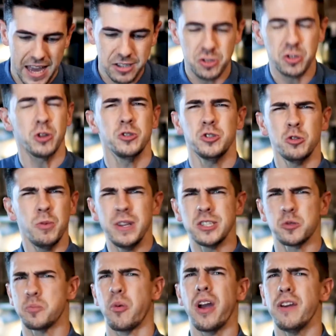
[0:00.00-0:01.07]
And so shouldn't we
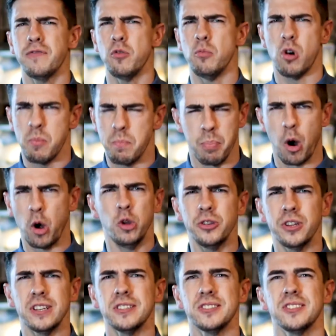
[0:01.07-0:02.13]
just pray for more
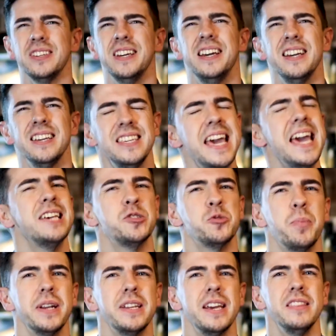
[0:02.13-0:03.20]
boldness? Yes,
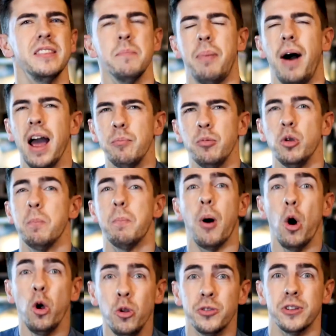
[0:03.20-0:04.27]
but in the Bible,
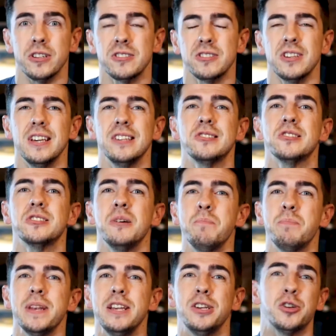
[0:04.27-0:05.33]
boldness is
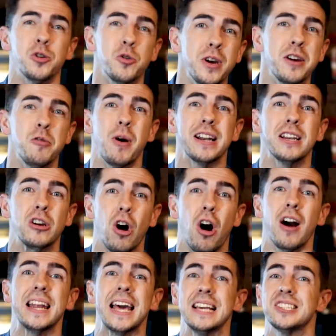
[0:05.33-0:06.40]
simply doing what
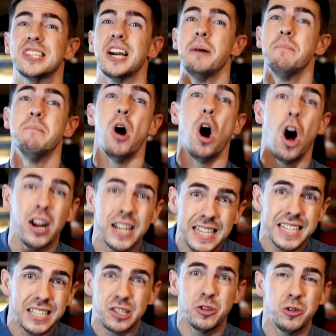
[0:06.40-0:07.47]
God has
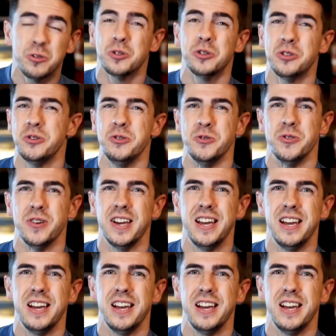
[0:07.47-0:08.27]
commanded you to do,